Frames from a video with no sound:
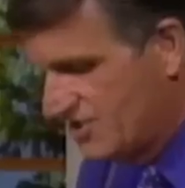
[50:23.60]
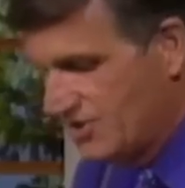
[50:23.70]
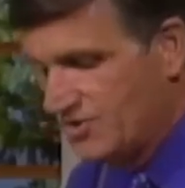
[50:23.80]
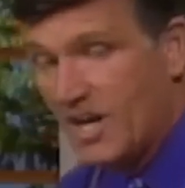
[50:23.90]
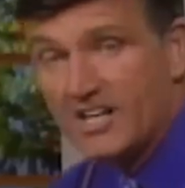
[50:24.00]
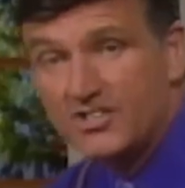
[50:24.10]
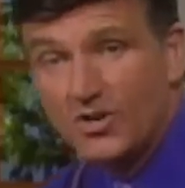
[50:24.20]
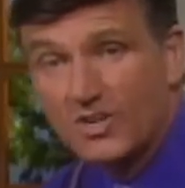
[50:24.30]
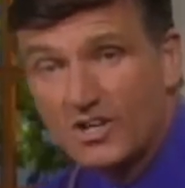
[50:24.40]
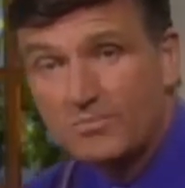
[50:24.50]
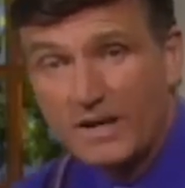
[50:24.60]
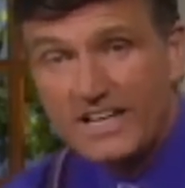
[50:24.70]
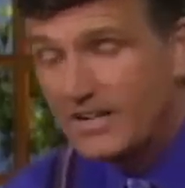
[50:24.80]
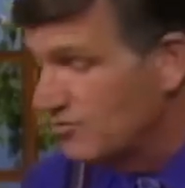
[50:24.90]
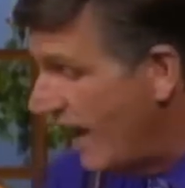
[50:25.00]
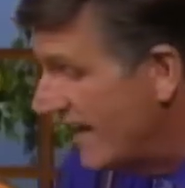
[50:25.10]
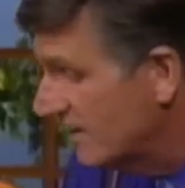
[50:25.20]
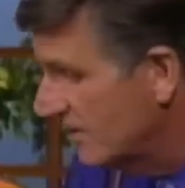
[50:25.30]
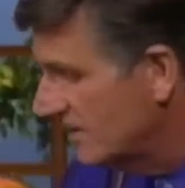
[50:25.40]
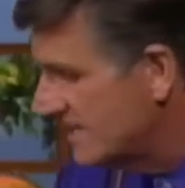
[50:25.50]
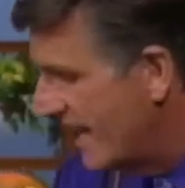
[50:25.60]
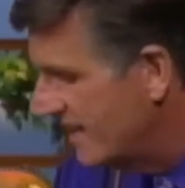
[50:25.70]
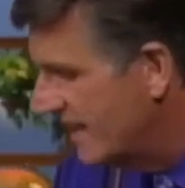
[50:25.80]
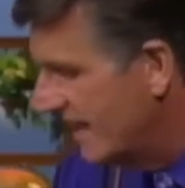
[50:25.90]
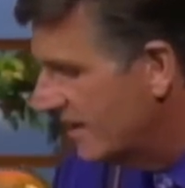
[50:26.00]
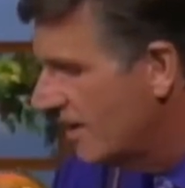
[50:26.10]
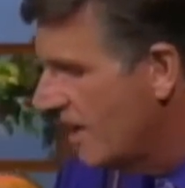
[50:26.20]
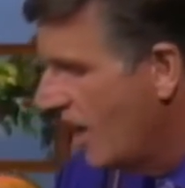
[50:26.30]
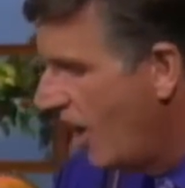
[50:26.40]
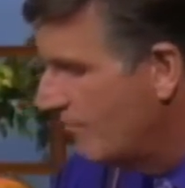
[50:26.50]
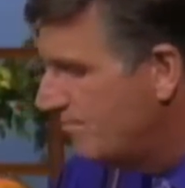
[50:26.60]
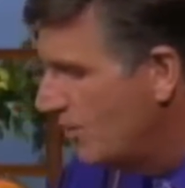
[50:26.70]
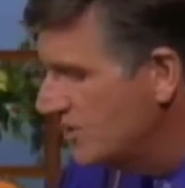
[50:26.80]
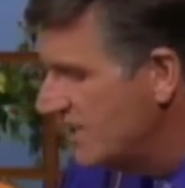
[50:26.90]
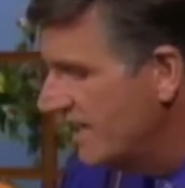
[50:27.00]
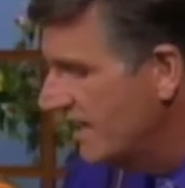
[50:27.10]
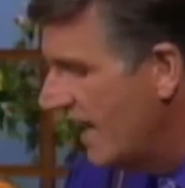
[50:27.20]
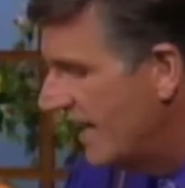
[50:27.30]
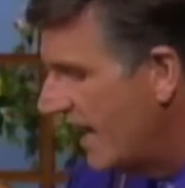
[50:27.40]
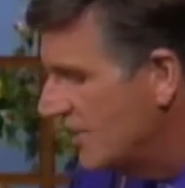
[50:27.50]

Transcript: to do a completely radical technique of putting an